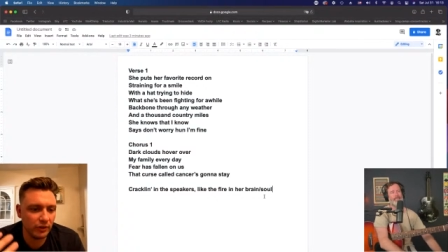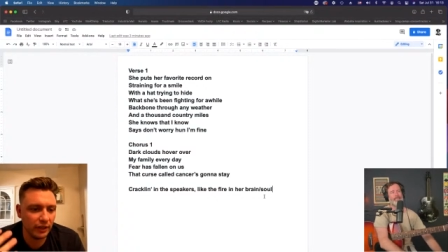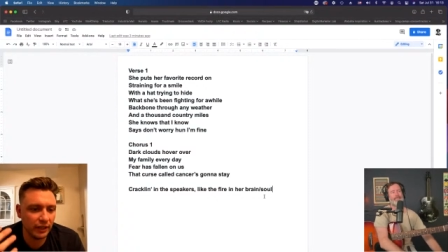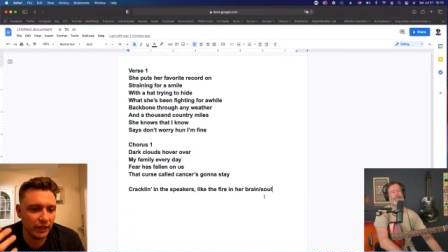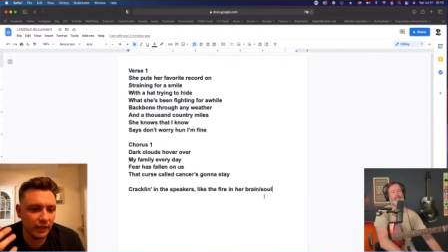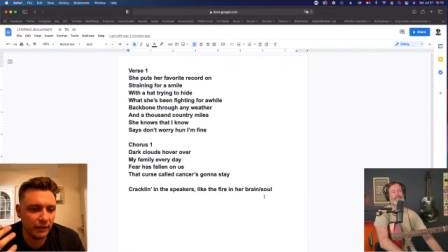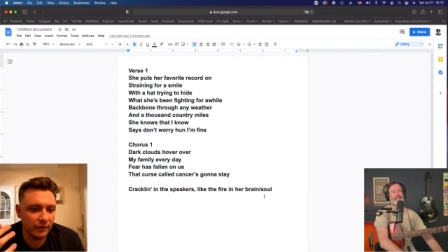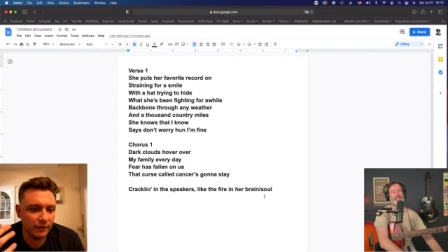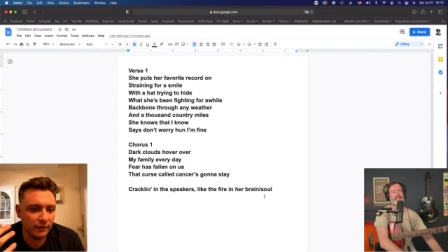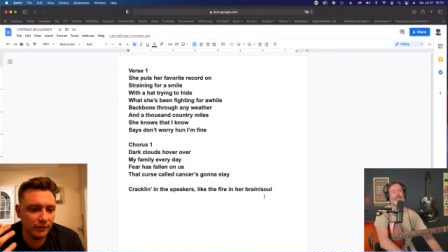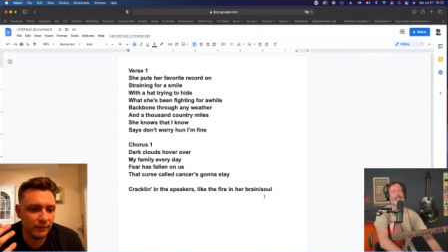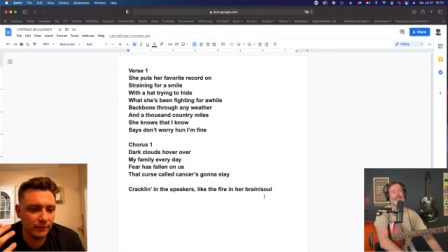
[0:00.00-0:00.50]

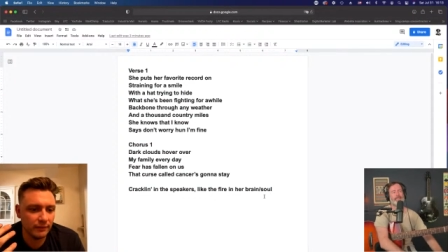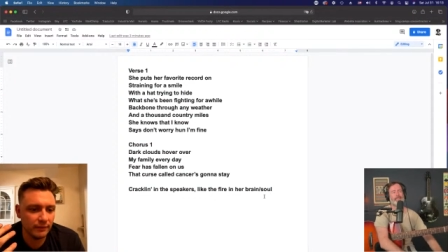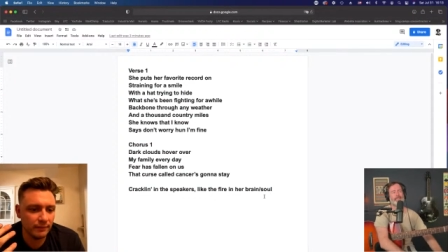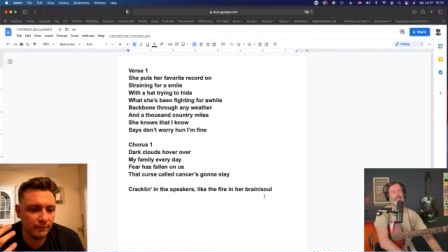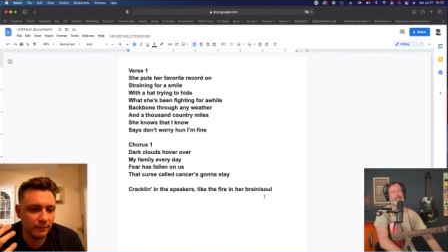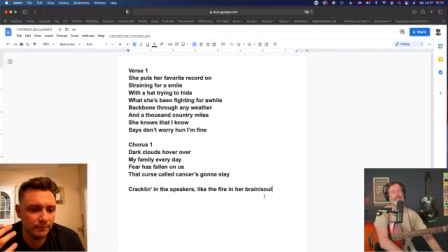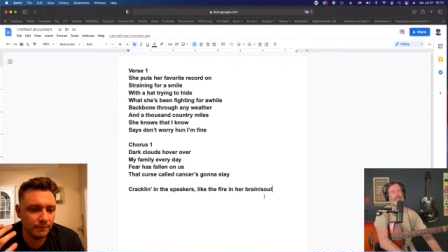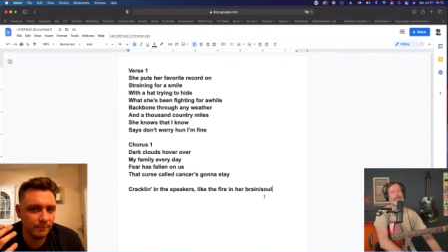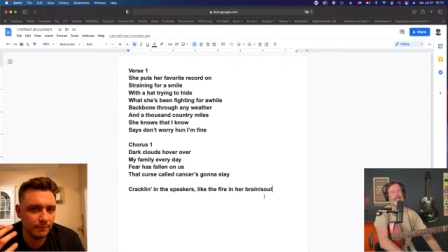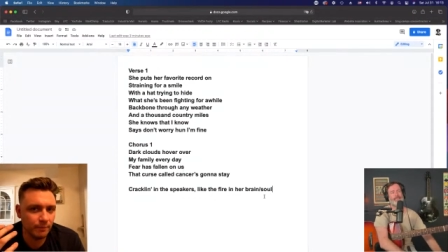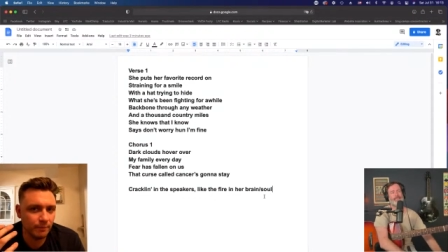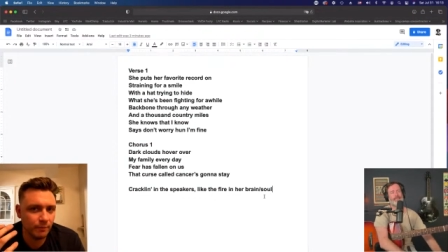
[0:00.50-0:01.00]
like
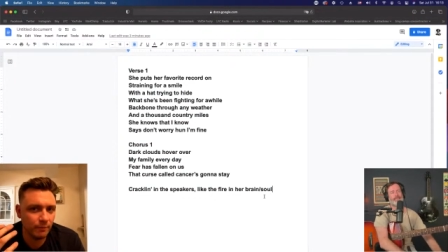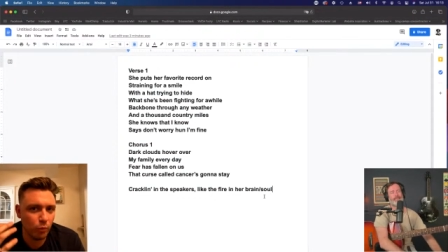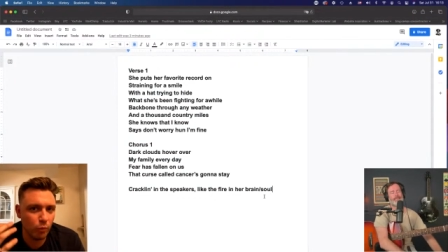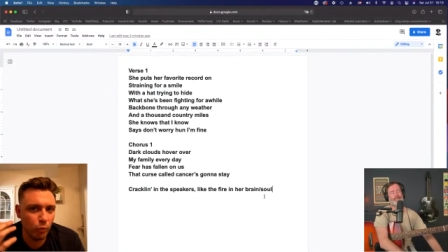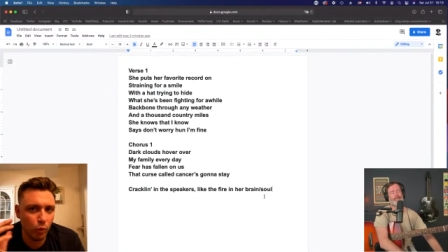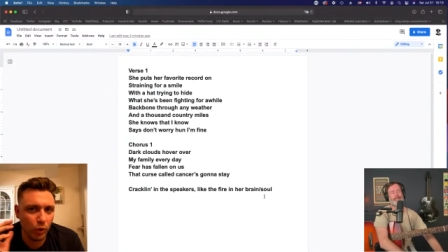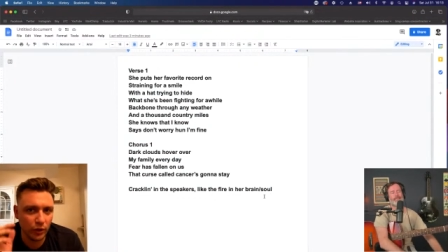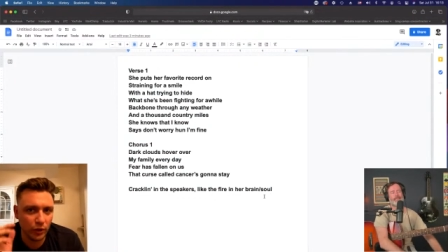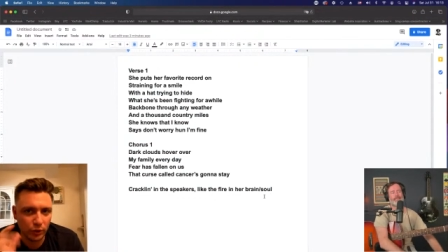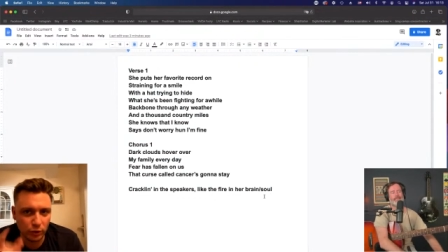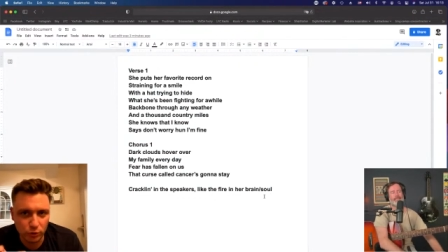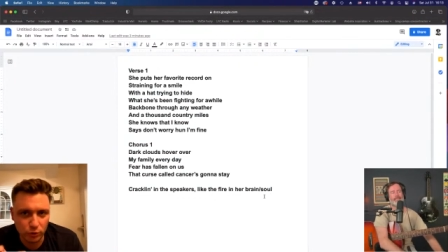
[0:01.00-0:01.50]

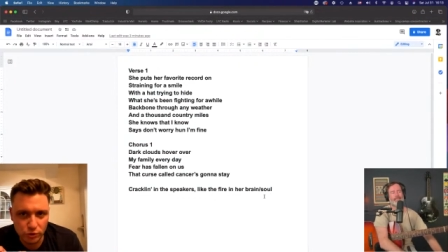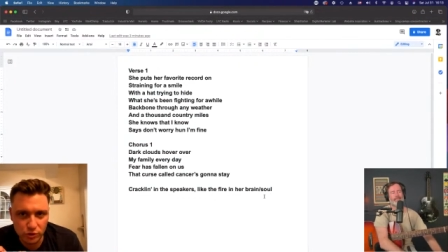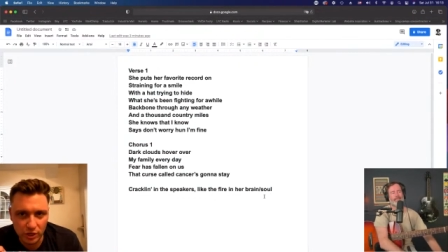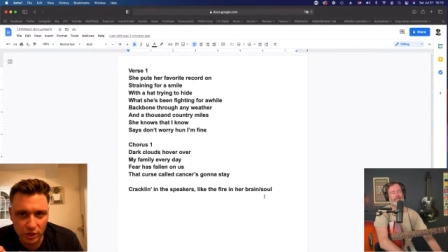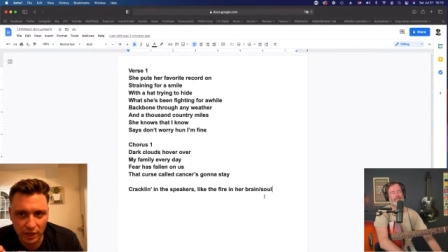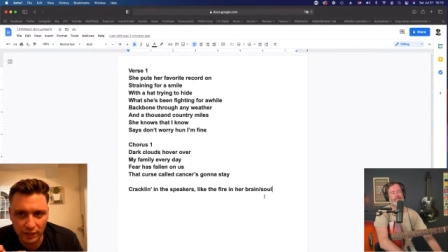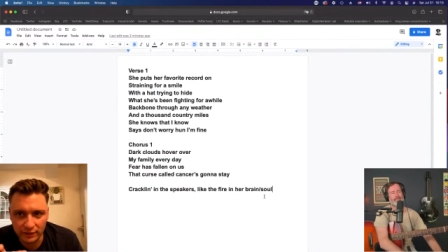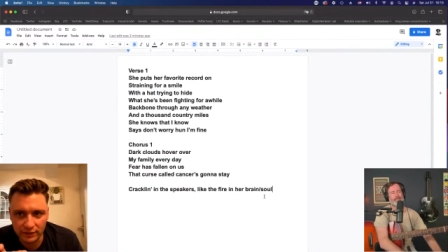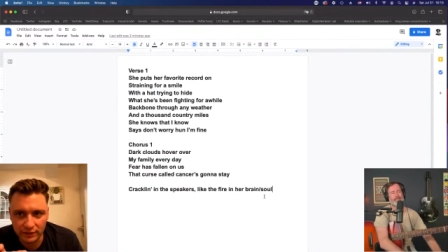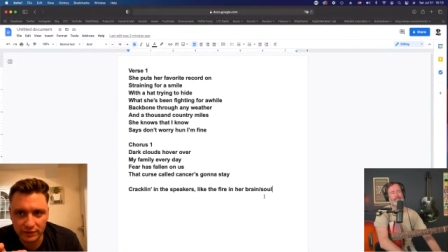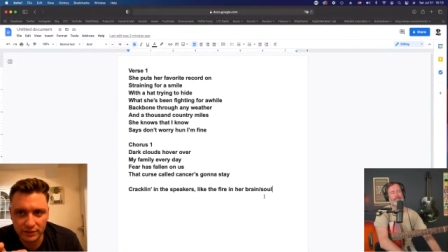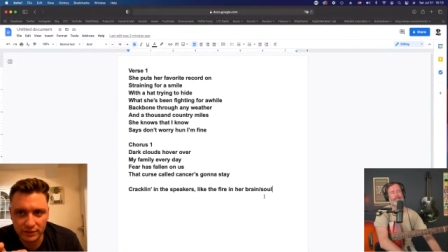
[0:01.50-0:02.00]
what you're
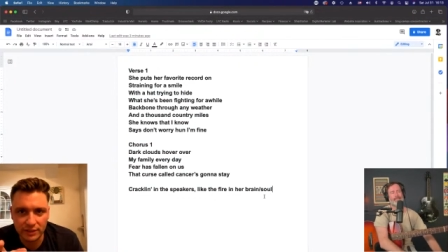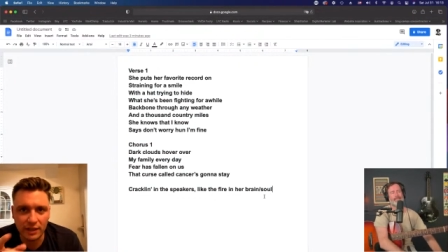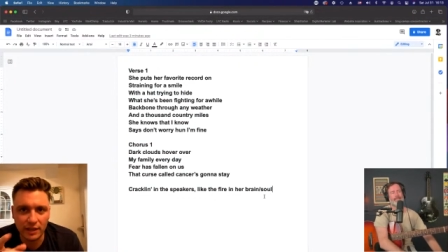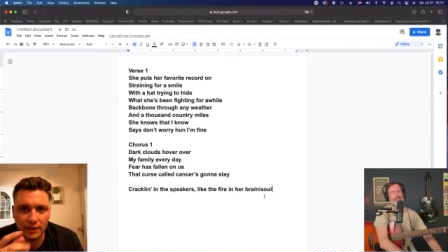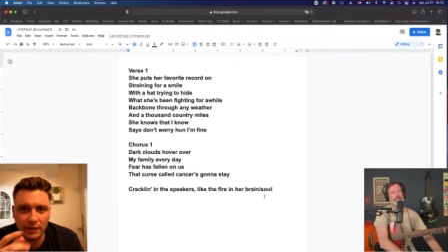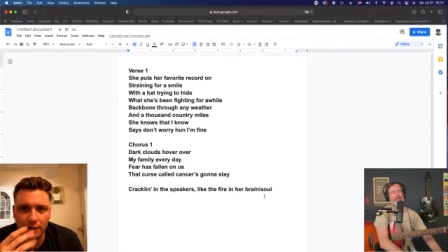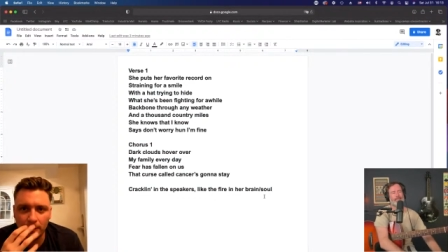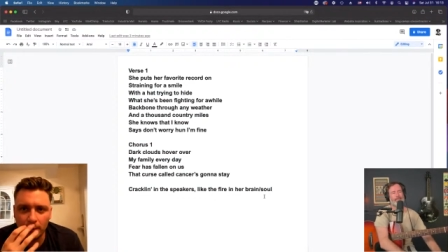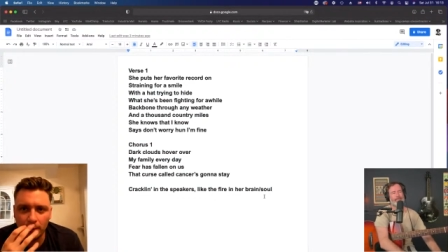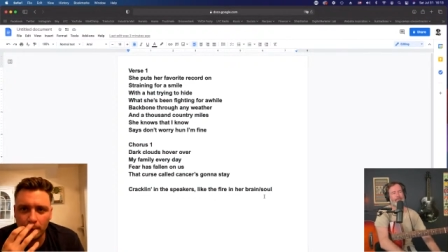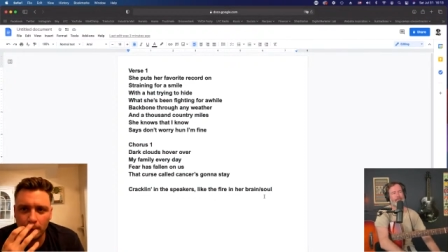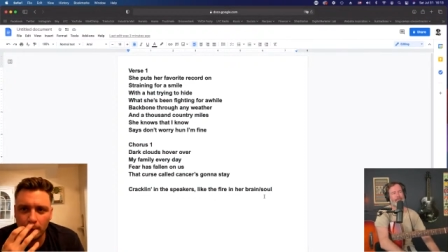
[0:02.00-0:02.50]
trying to
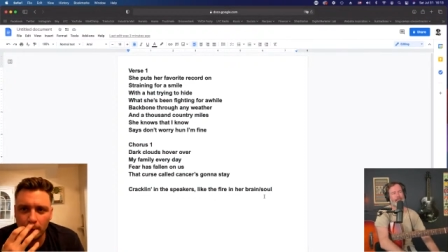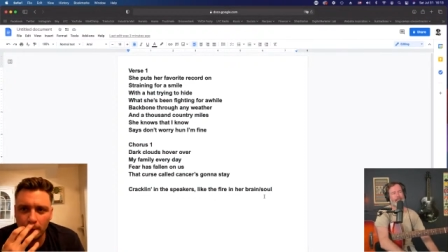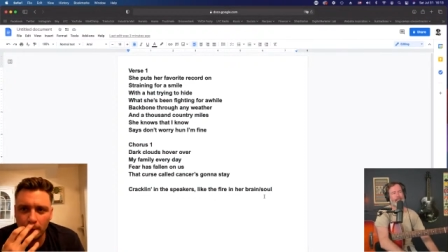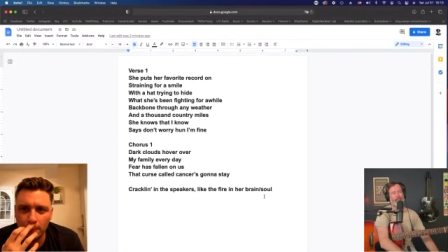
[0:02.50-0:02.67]
say here?